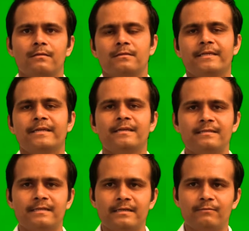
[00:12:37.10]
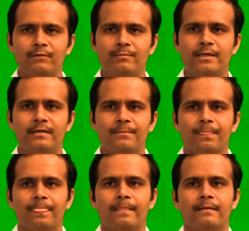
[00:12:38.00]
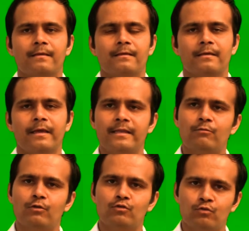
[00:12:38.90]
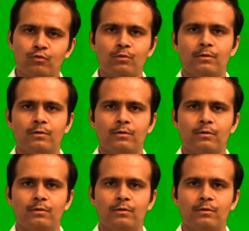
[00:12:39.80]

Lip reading: Second state will be n equal to 2,